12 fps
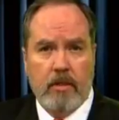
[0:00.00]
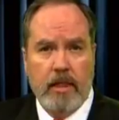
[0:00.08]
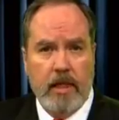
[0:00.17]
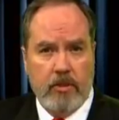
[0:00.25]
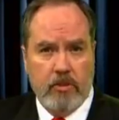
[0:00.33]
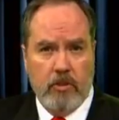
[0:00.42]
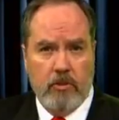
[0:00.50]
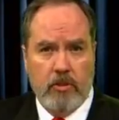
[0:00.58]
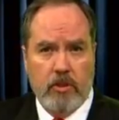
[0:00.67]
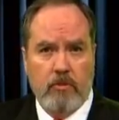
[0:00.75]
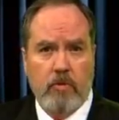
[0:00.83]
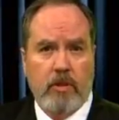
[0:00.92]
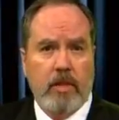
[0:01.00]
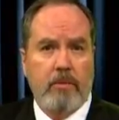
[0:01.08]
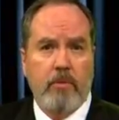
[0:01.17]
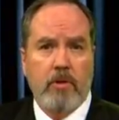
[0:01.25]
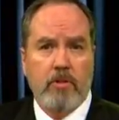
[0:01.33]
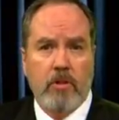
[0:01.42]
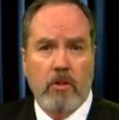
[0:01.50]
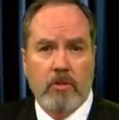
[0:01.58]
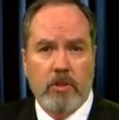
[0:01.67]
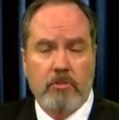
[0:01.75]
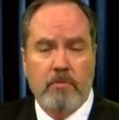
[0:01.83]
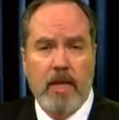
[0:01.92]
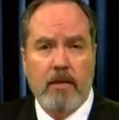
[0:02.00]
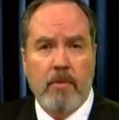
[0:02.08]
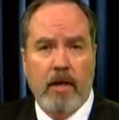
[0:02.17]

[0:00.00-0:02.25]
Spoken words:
cleaning solution with thimerosal just made